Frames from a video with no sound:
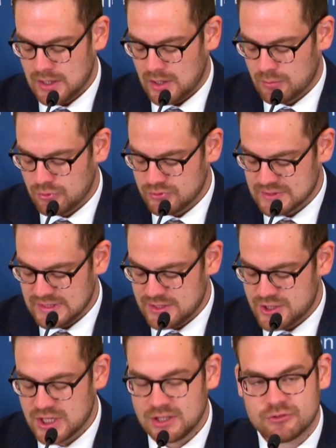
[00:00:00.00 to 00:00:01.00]
are mostly
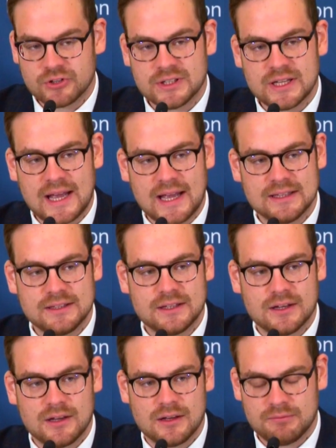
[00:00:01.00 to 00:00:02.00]
children and
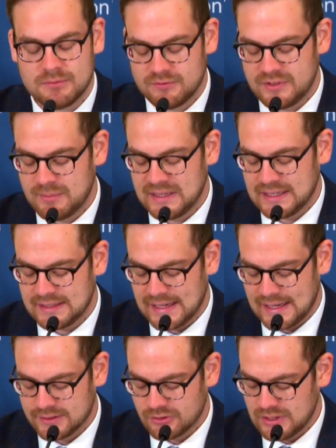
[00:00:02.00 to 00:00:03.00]
women and
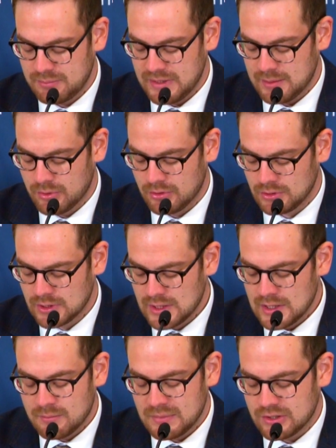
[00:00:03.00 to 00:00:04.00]
elderly people,
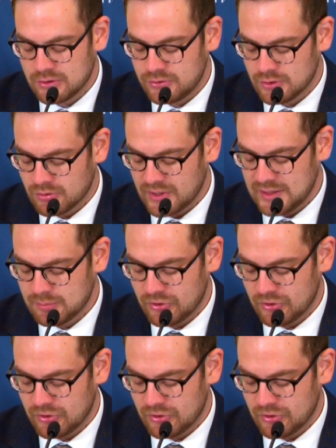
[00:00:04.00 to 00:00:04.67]
because Ukraine